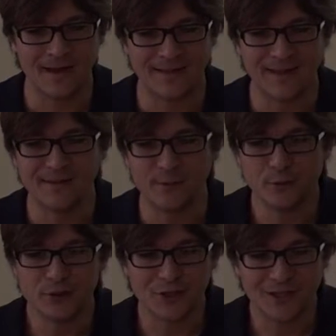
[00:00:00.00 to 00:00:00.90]
And then
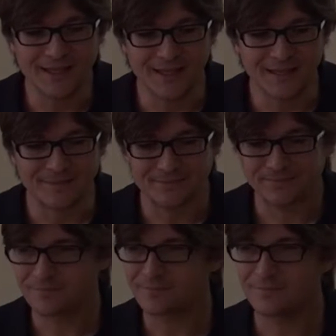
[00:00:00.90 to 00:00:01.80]
usually
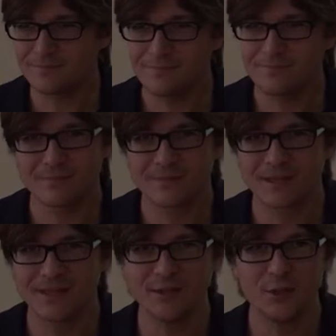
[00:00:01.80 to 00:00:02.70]

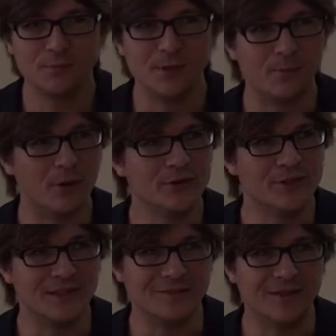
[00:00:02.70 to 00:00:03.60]
it should be
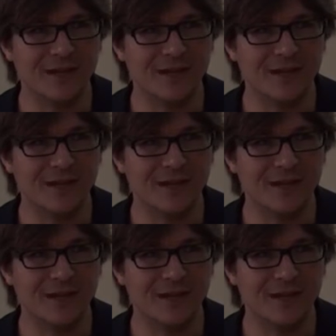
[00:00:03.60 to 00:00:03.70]
positive.